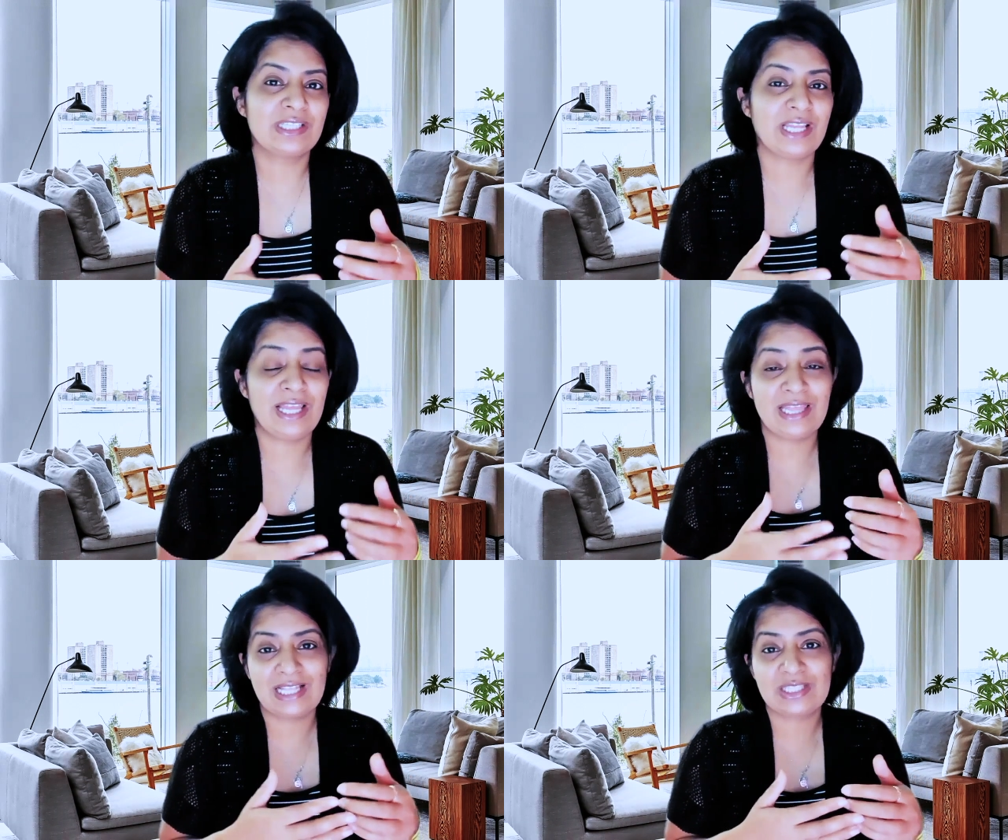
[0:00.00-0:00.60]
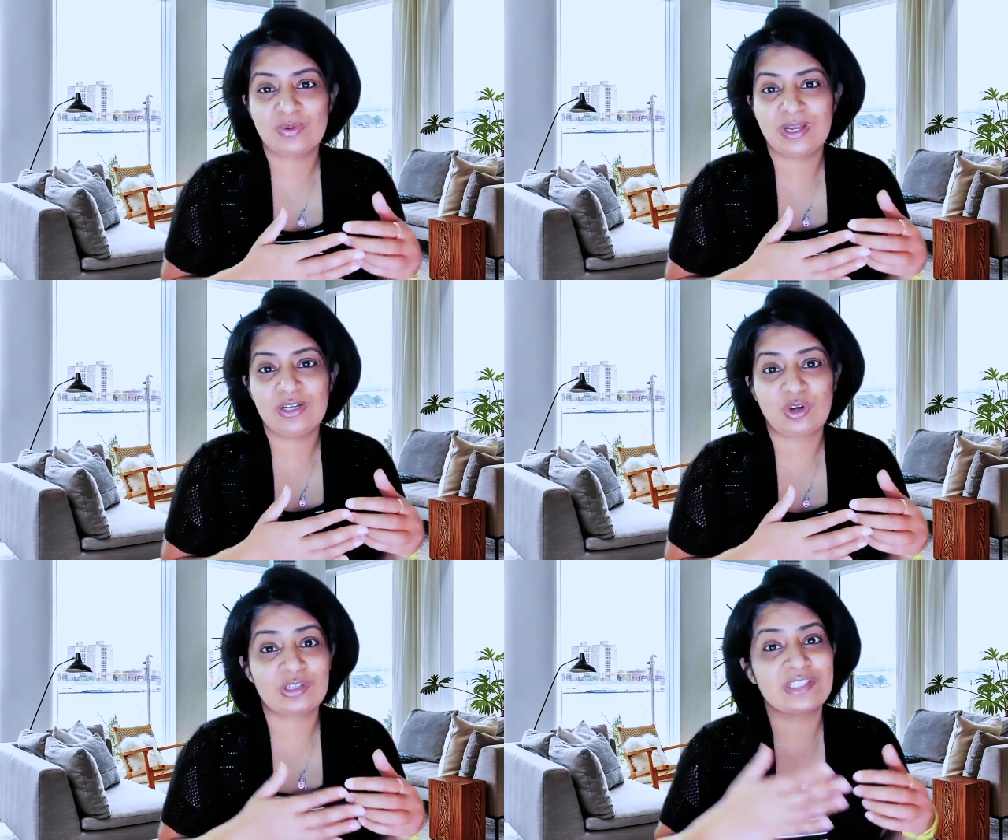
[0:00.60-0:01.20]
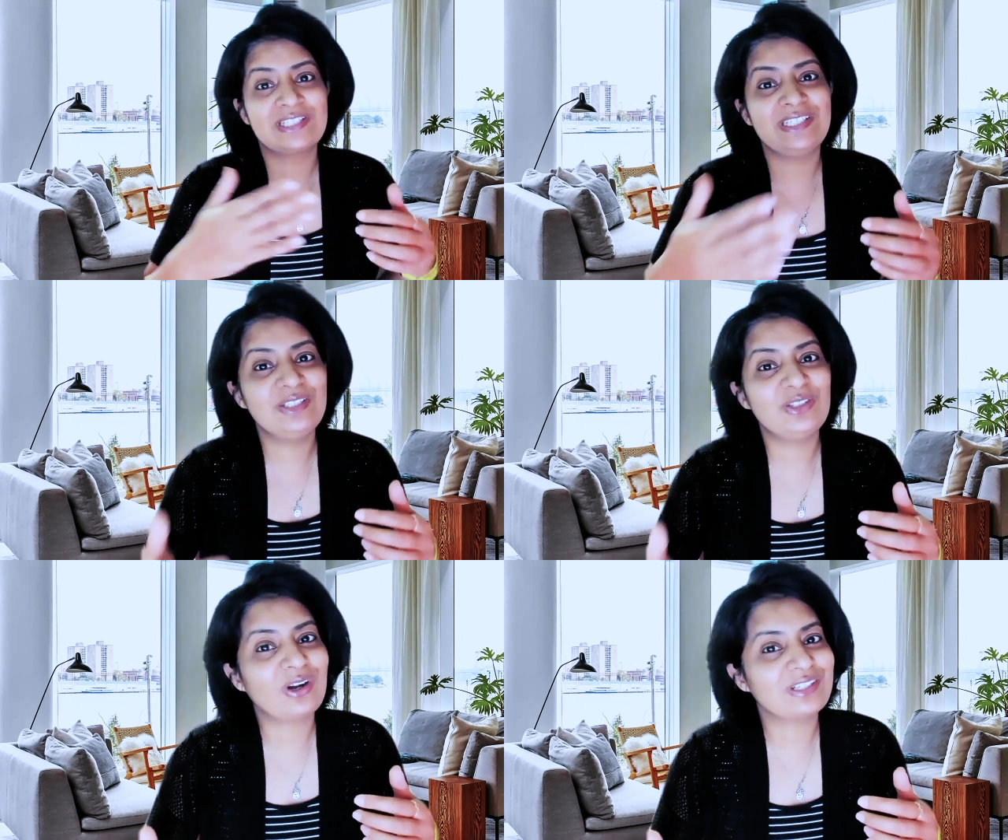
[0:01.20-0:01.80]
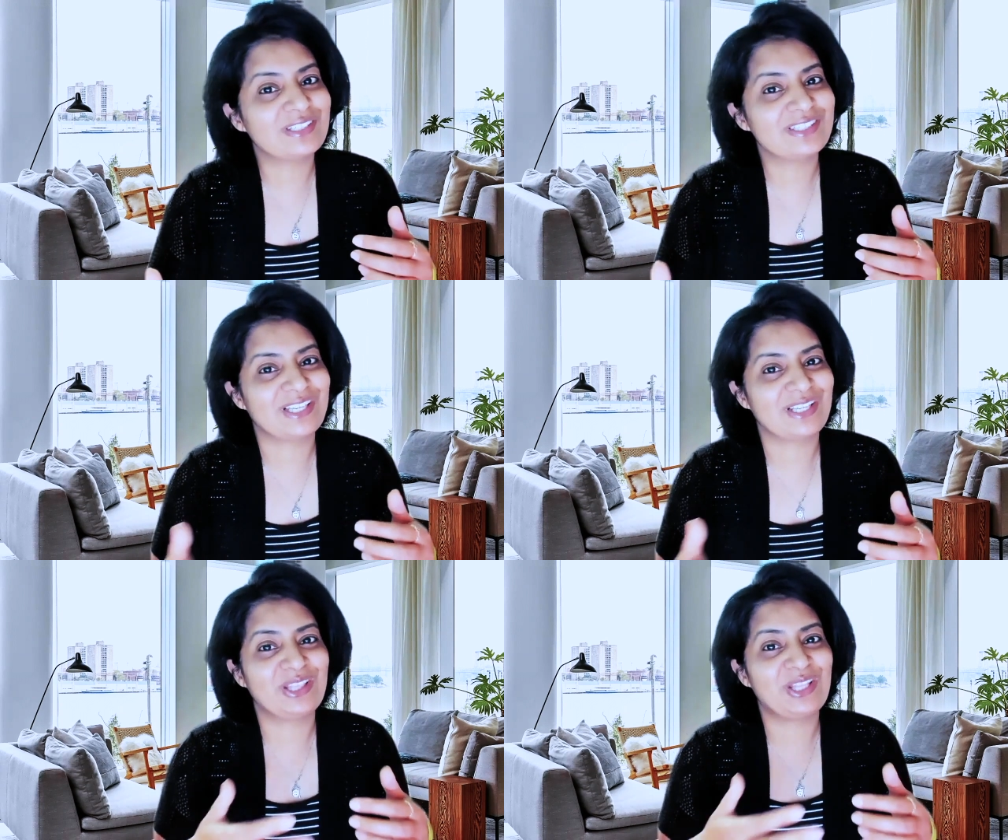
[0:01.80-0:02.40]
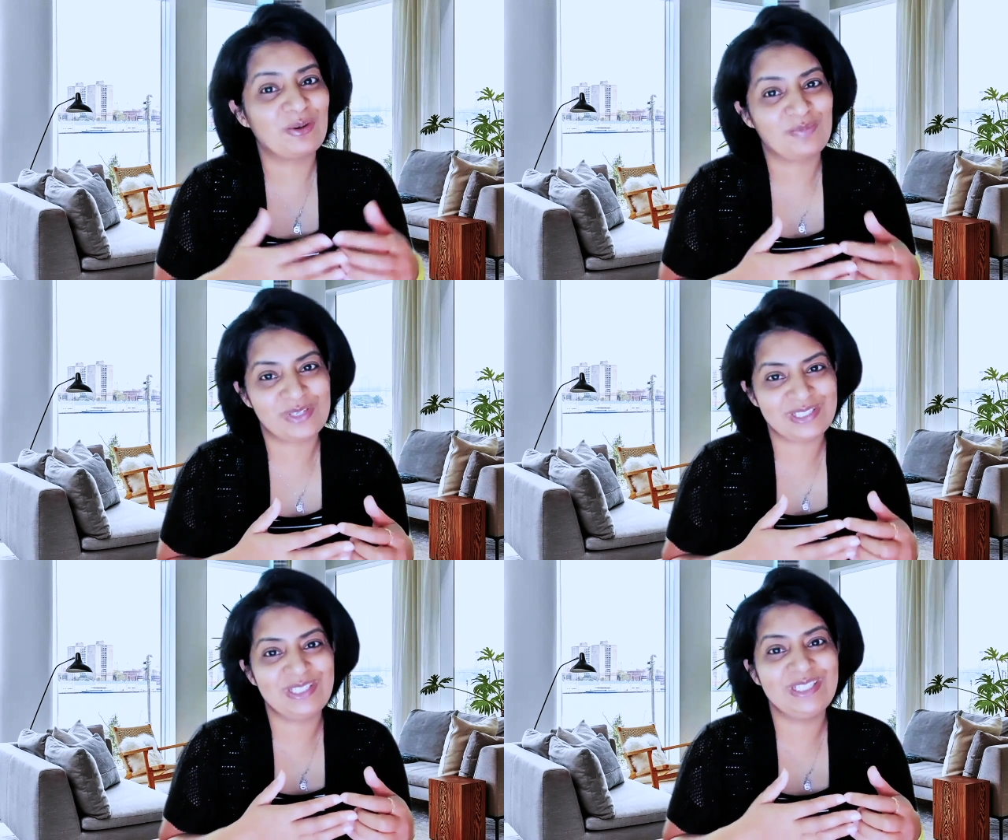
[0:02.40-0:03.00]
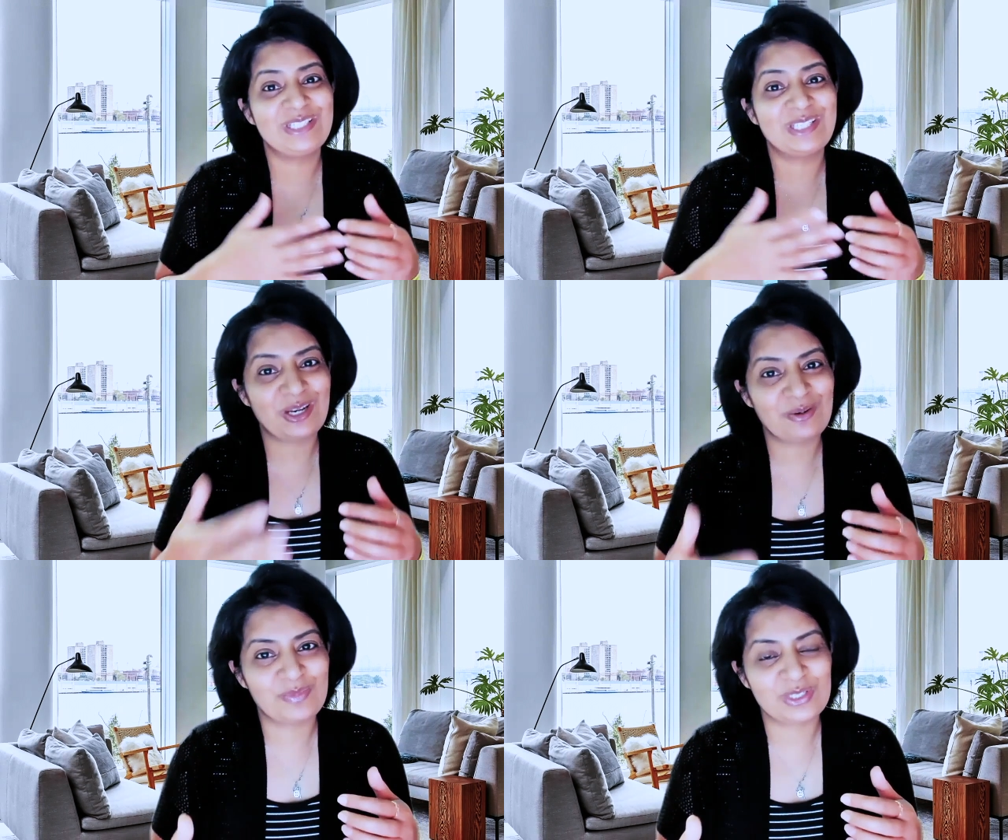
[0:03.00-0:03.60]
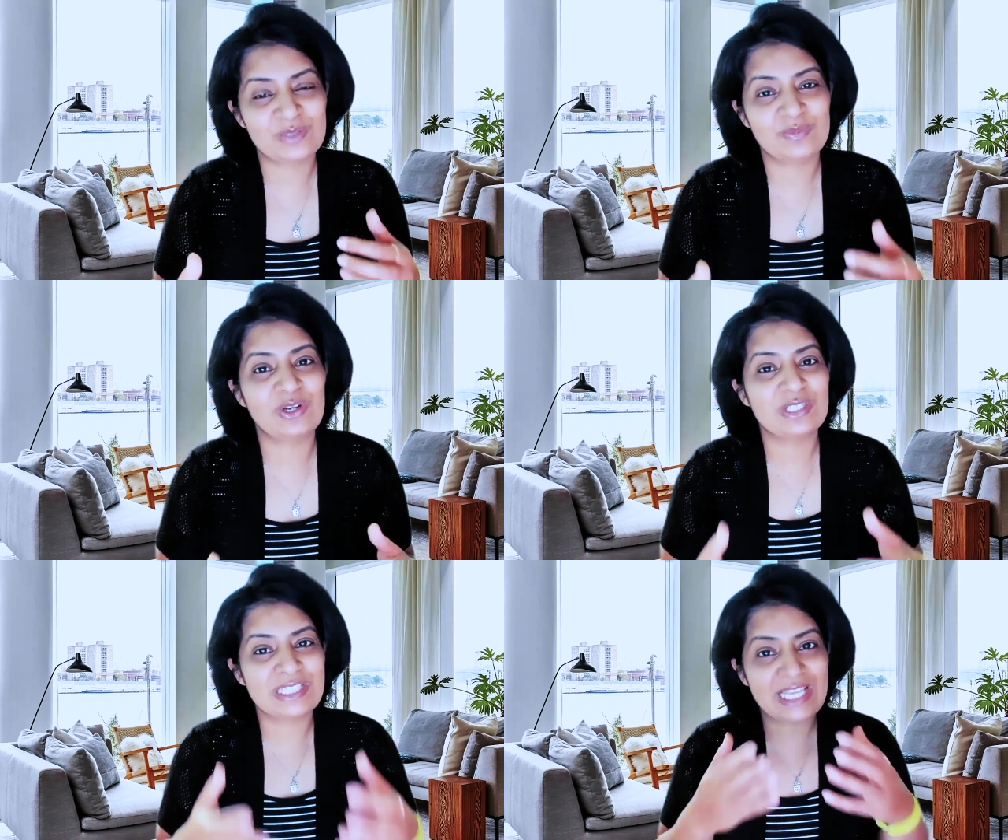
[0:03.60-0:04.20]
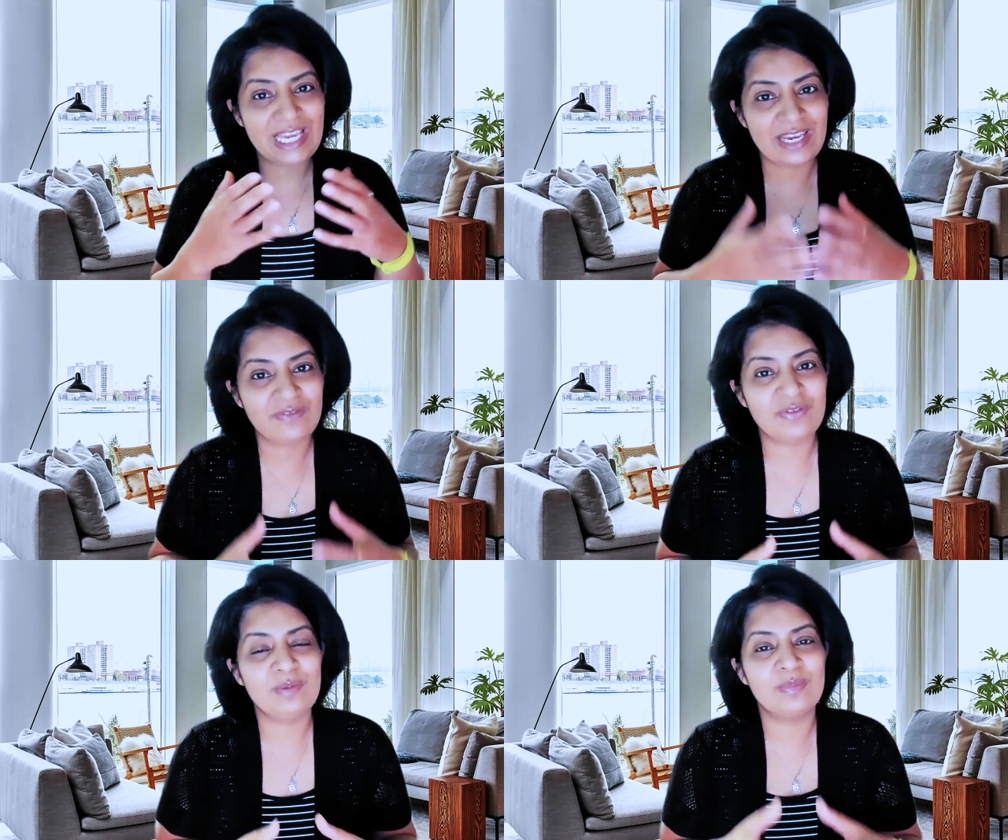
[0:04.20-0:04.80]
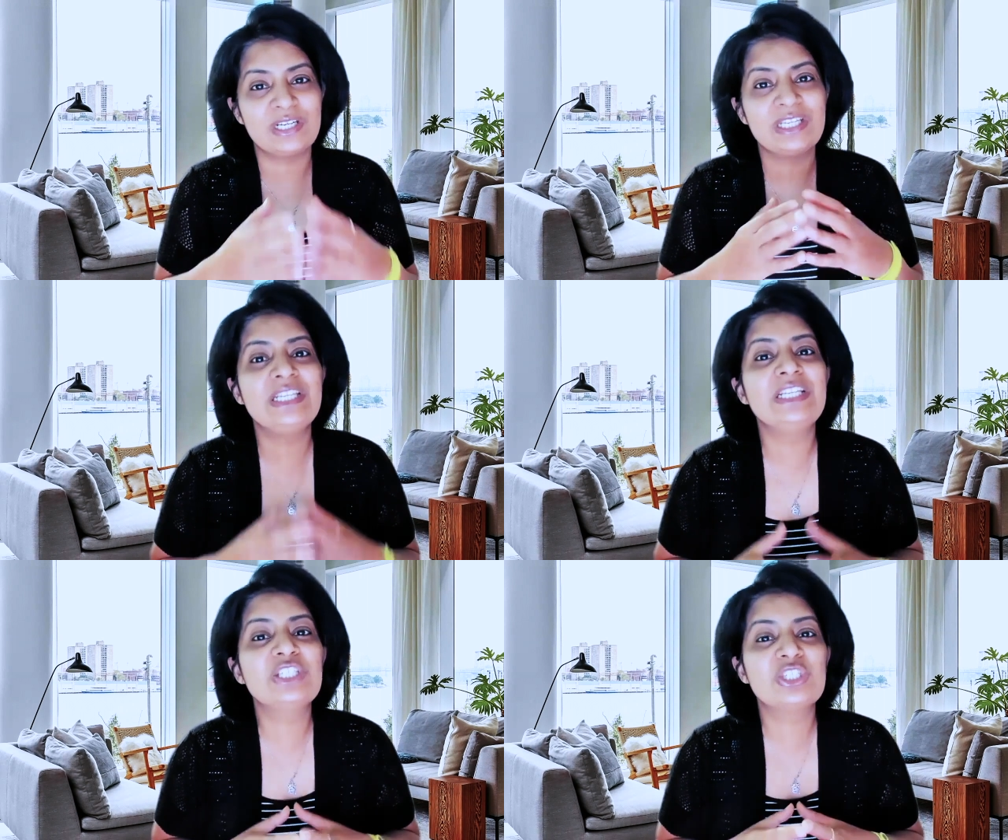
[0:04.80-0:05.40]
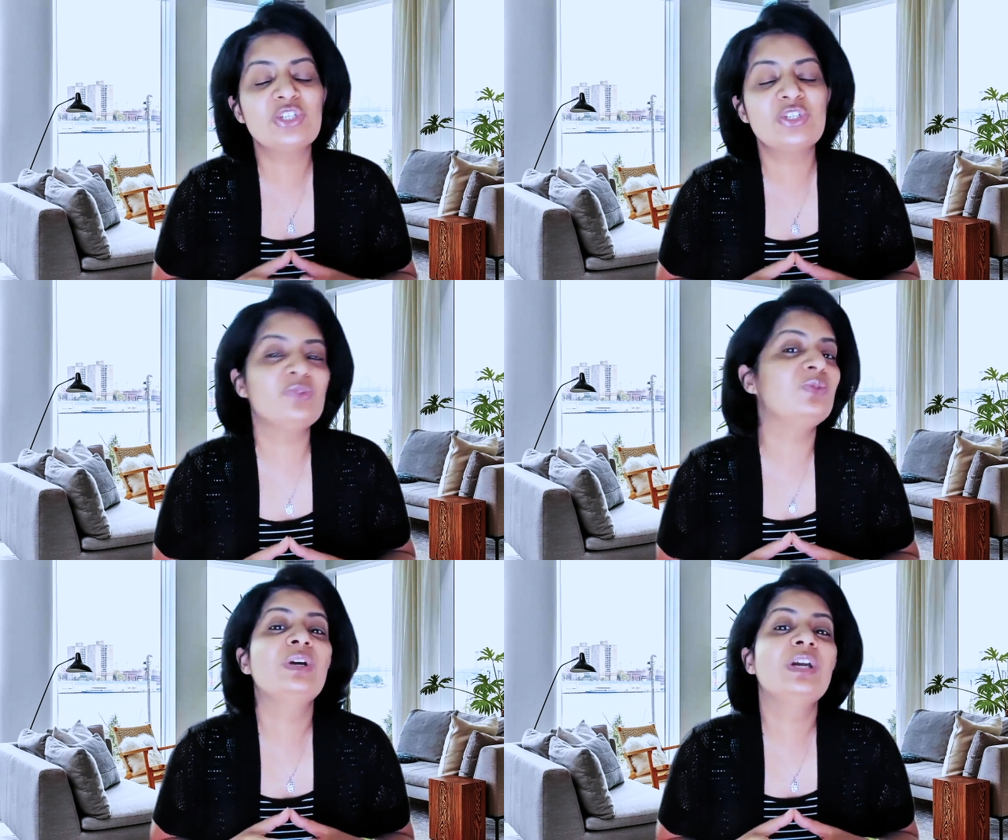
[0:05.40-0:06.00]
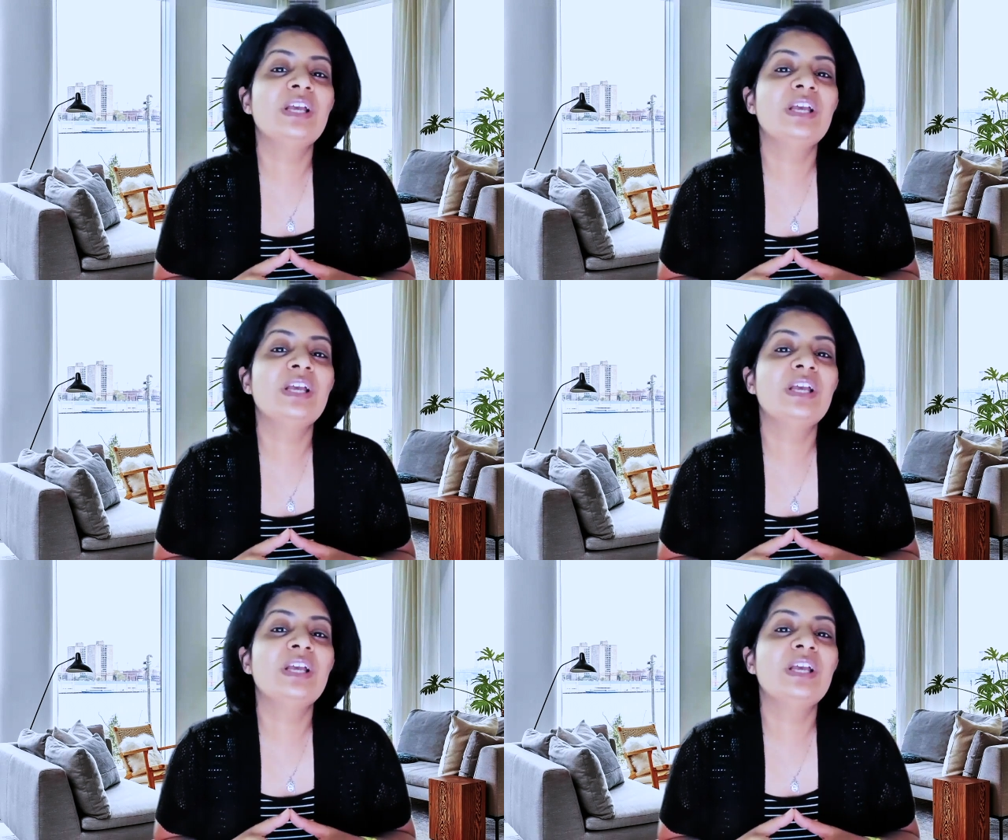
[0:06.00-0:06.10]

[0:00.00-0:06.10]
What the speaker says: and that's why doctors need doctors and therapists need therapists, because everybody needs to do